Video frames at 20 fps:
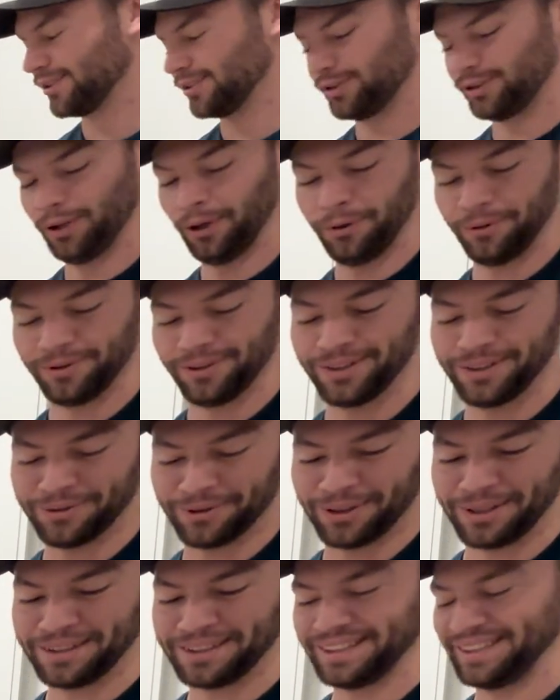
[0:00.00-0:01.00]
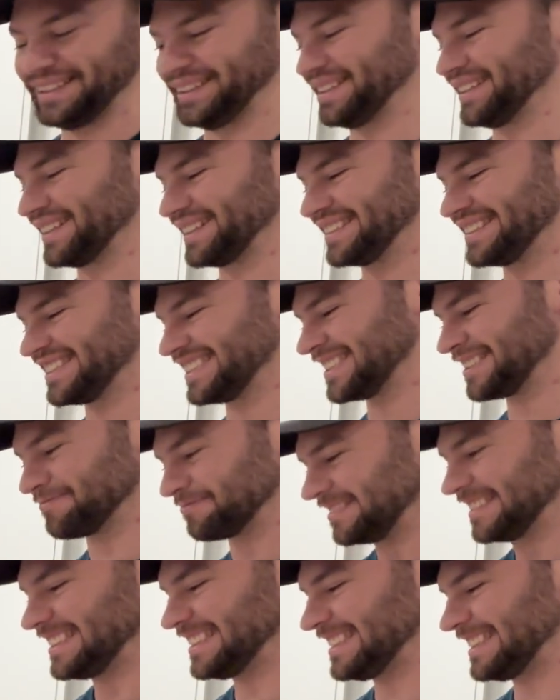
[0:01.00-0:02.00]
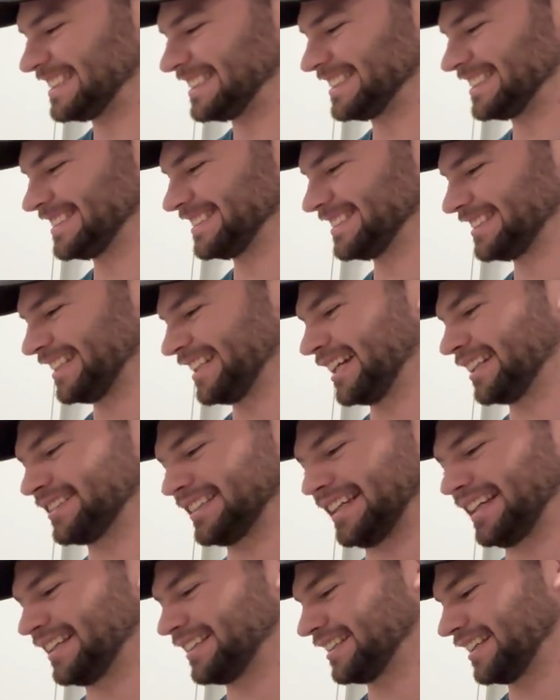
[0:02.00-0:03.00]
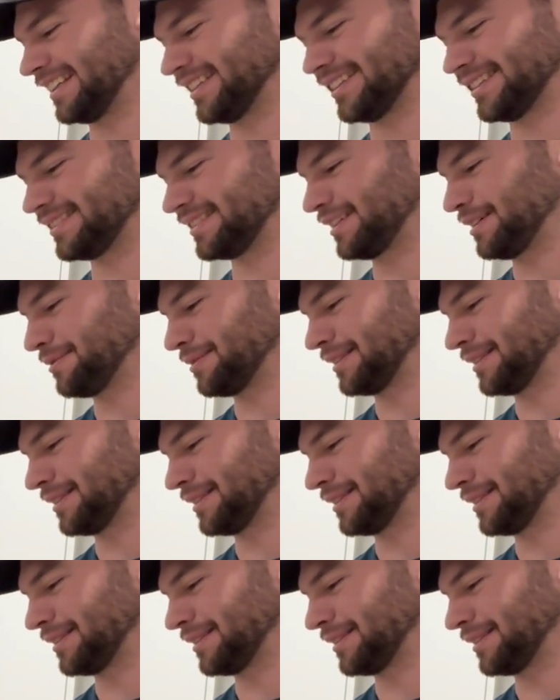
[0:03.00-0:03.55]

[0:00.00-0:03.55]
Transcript: Dude, you are a good luck charm. That's easy, let's do